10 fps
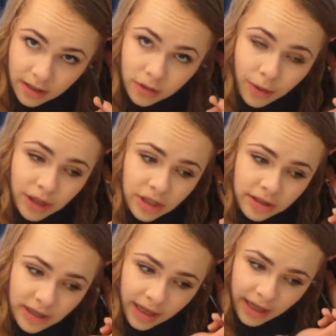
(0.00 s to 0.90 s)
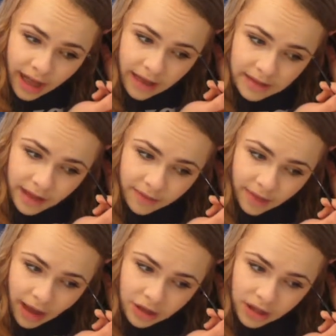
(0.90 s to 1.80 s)
of questions that I get asked, I've
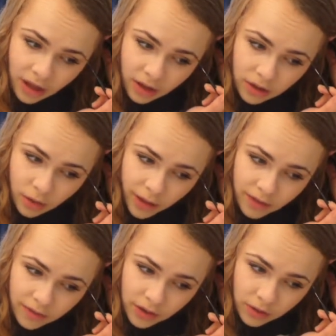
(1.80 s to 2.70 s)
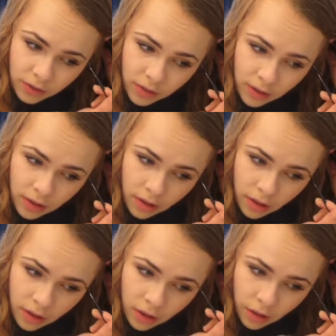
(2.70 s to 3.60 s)
actually gotten quite a few
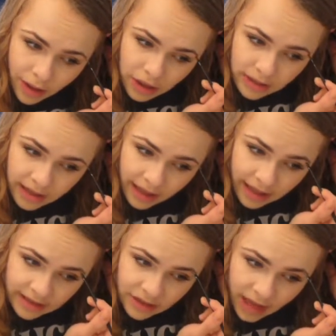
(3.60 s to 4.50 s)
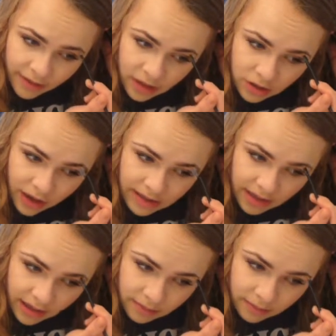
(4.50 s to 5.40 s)
questions that I guess I just haven't addressed,
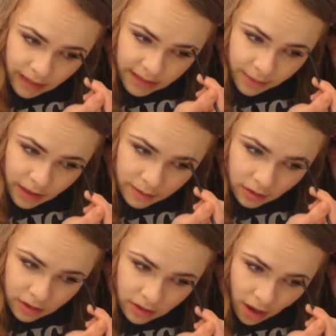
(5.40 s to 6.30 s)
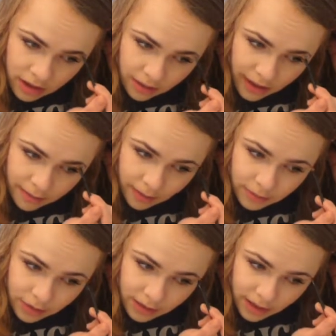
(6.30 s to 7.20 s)
and I guess I might as well just talk to you guys while
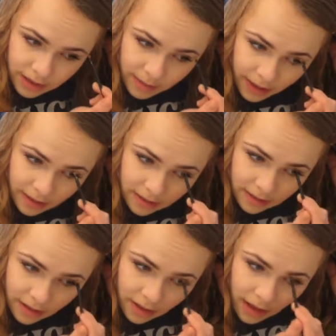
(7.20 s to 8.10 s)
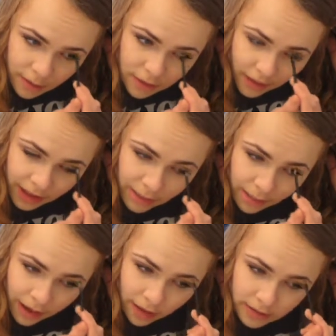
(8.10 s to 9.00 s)
I'm doing this because I'm just playing on
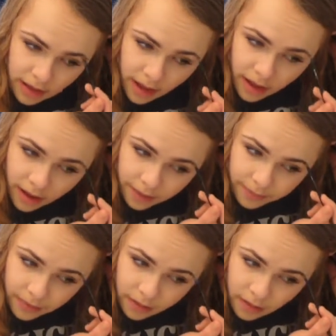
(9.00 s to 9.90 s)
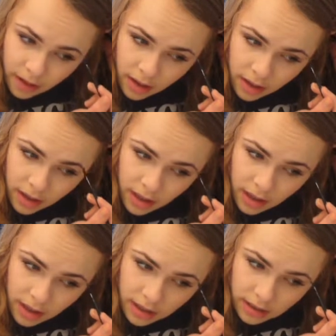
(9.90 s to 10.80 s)
my brows.
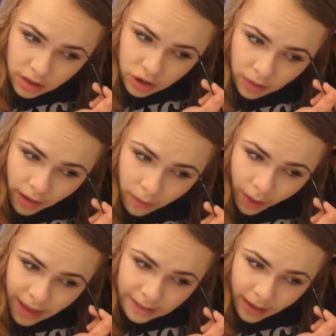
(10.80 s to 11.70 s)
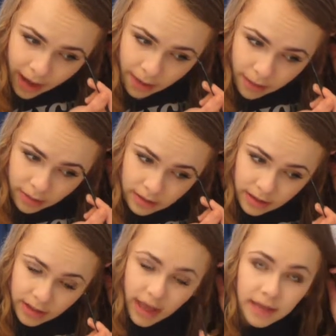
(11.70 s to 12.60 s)
Do I wax my eyebrows?
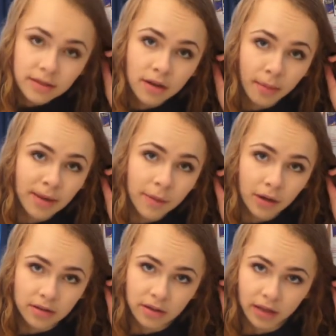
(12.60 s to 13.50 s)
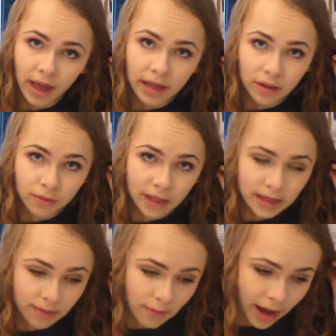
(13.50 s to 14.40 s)
Yes, not me personally. I go and
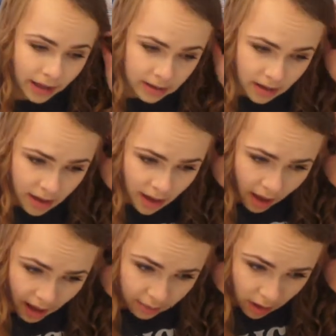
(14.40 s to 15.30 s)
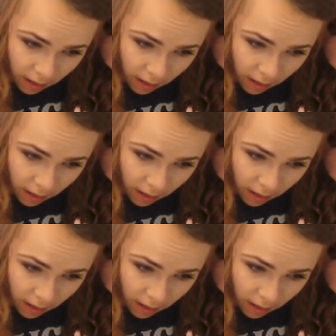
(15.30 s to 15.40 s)
get them waxed. I'm